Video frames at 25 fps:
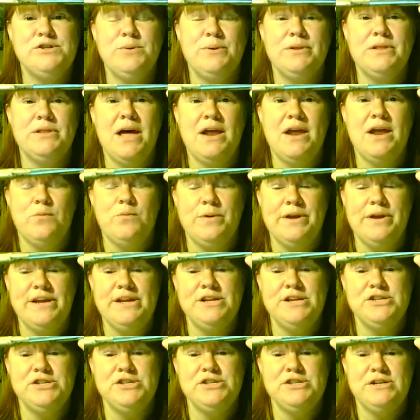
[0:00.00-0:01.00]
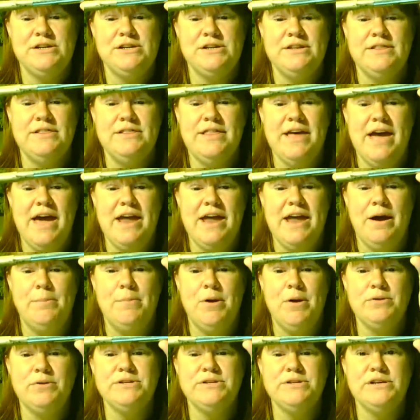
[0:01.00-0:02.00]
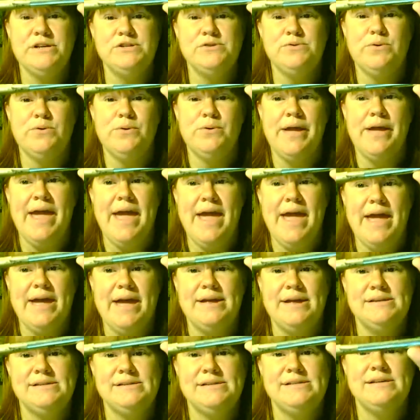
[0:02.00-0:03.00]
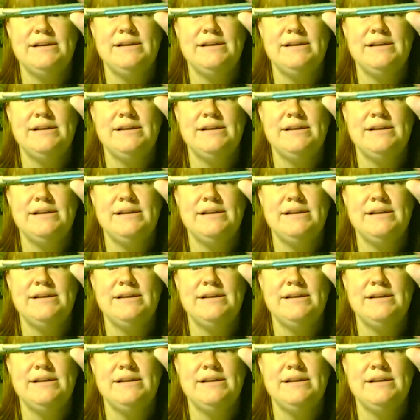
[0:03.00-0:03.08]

you a lot of reach that a multi-tool can't.